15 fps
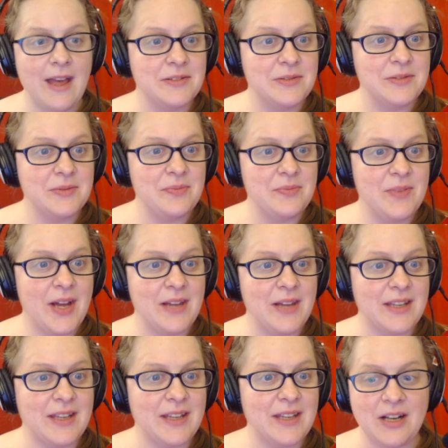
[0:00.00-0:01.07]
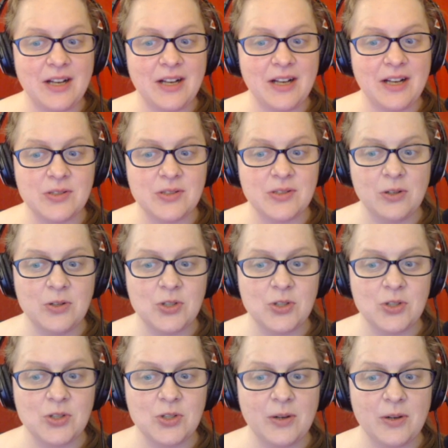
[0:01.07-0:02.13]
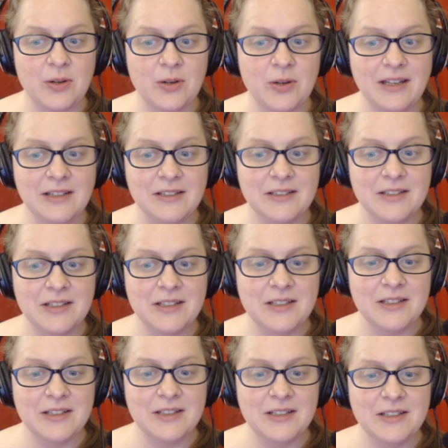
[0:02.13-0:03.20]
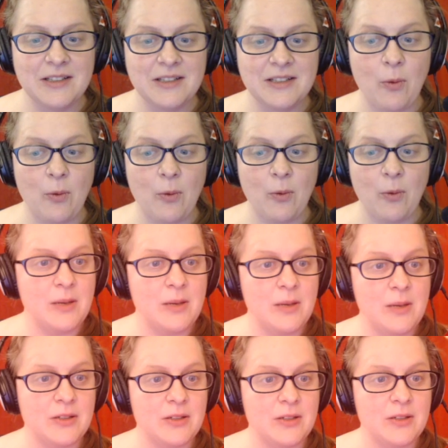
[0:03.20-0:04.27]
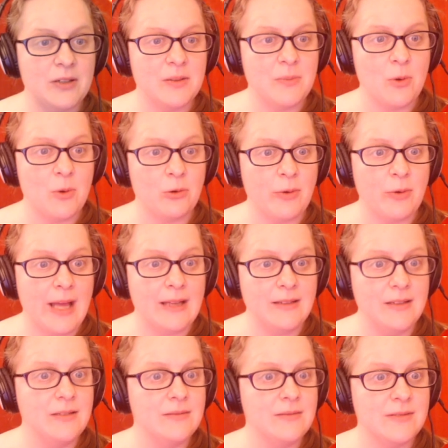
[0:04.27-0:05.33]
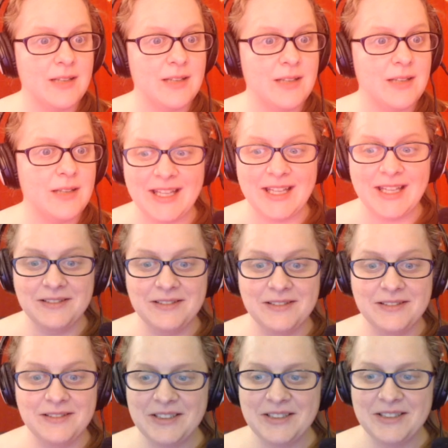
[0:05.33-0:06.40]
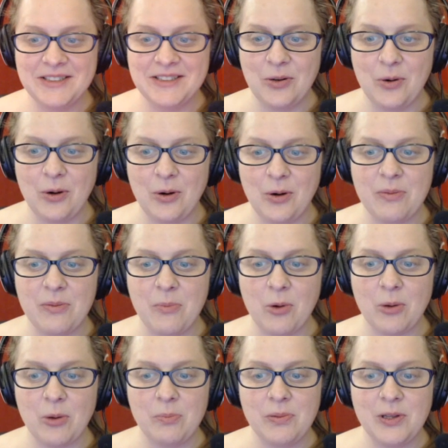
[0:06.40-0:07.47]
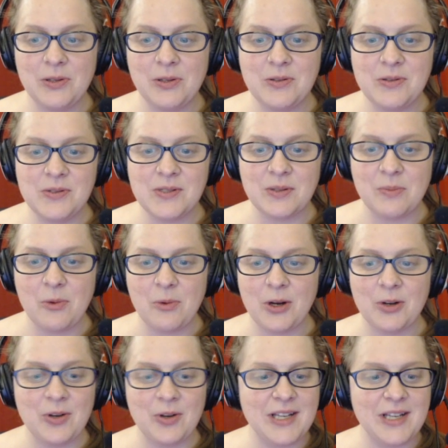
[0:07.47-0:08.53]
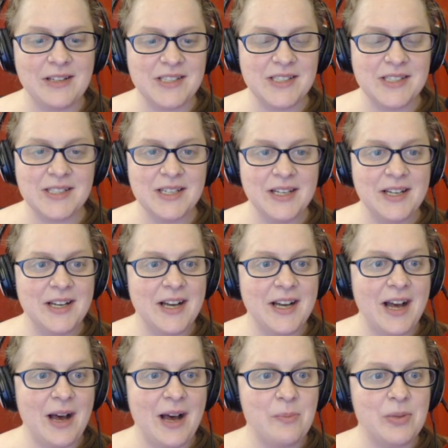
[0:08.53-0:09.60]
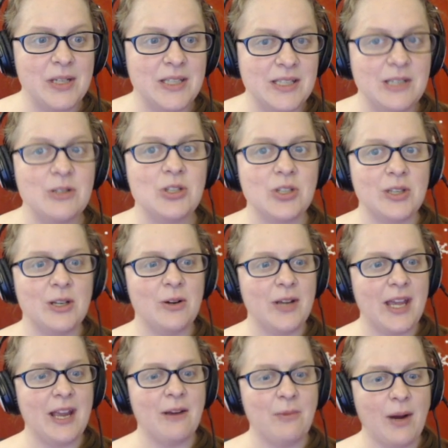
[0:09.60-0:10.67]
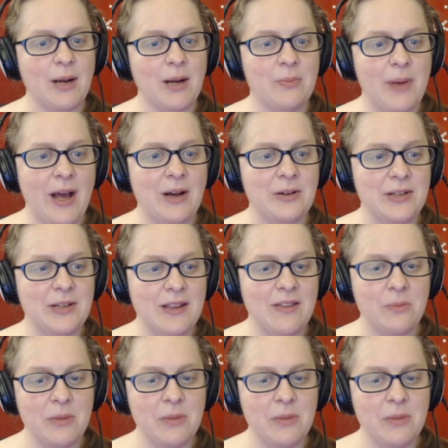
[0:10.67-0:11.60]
messed with that. I think the colors are usually okay, but if I want to appear more red, I can or with more blues or more greens. Uh, but it's usually okay right